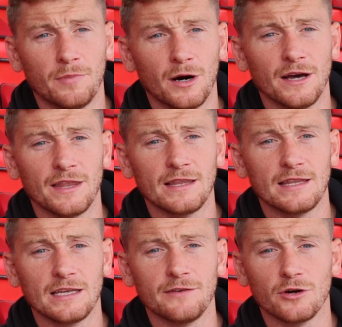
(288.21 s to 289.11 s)
but at the end
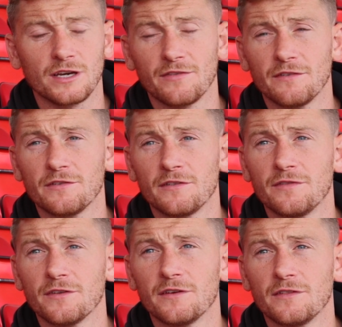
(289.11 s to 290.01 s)
of the day, you've got to give everything
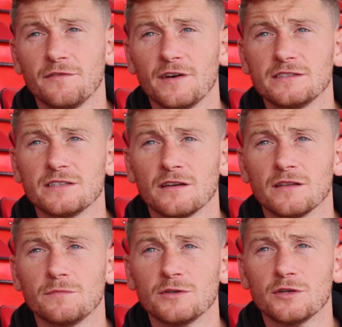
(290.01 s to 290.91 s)
for the fans that
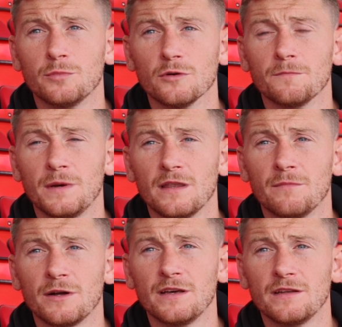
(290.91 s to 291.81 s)
turn up to support and pay their
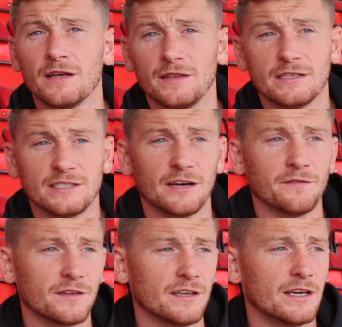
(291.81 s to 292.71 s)
money and
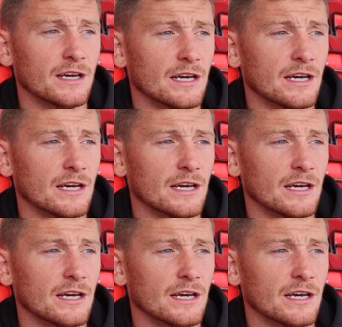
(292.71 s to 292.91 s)
deserve to